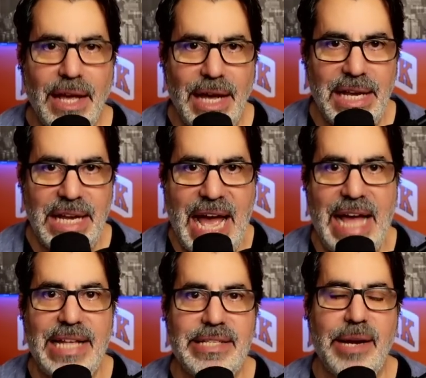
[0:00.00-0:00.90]
and
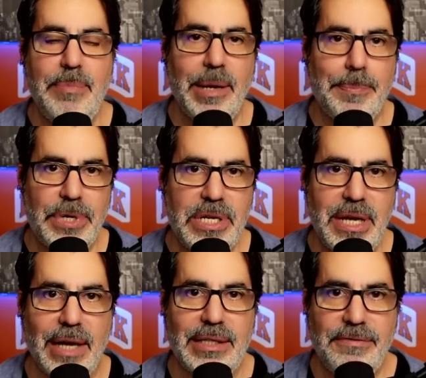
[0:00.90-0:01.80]
that is going to be a
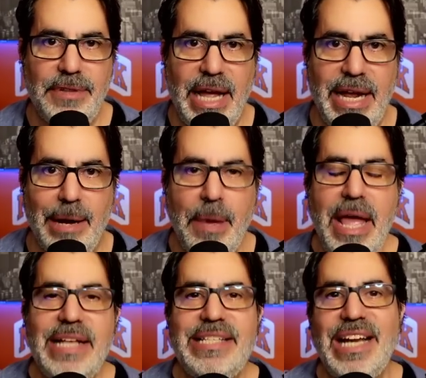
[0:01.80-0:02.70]
productive lineup.
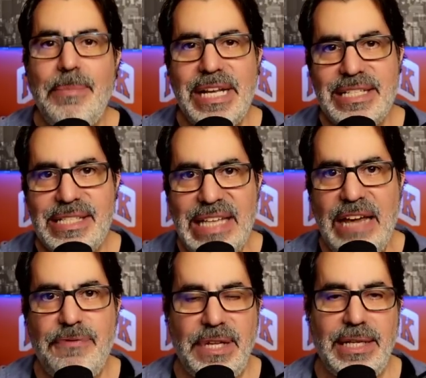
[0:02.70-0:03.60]
It's going to be a
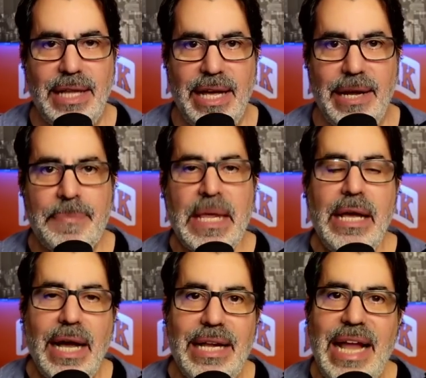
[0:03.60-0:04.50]
stifling lineup,
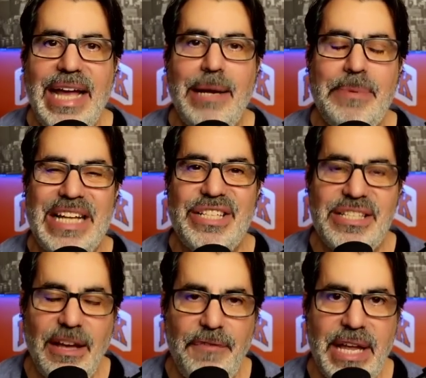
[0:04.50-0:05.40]
a lineup that
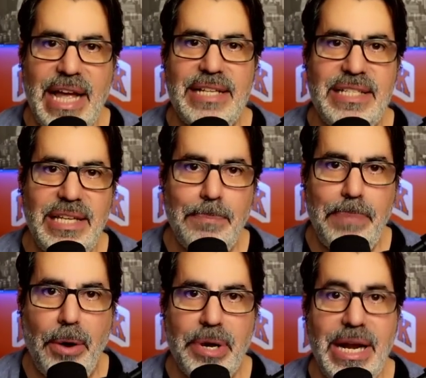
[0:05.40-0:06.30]
suffocates the
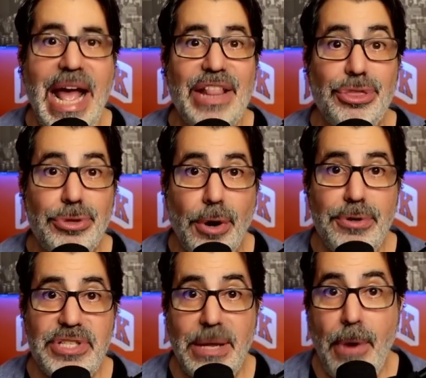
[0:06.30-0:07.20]
opponent and
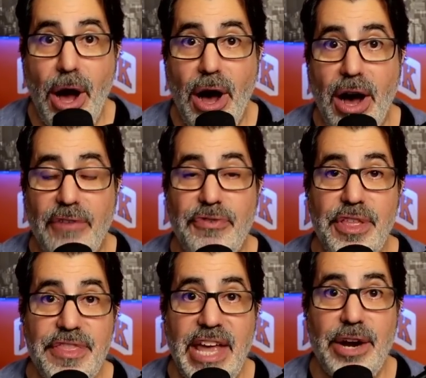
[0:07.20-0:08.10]
throws them off
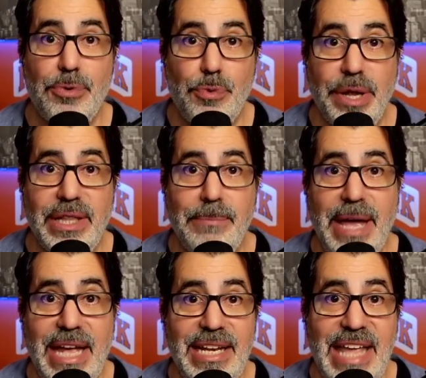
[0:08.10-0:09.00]
their rhythm
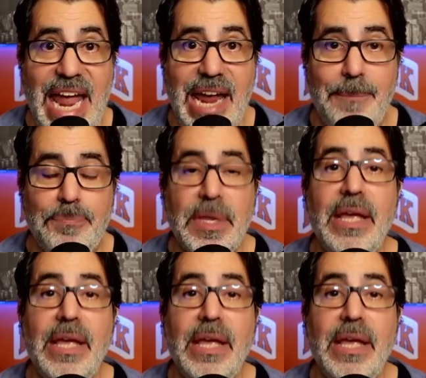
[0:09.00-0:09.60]
and game.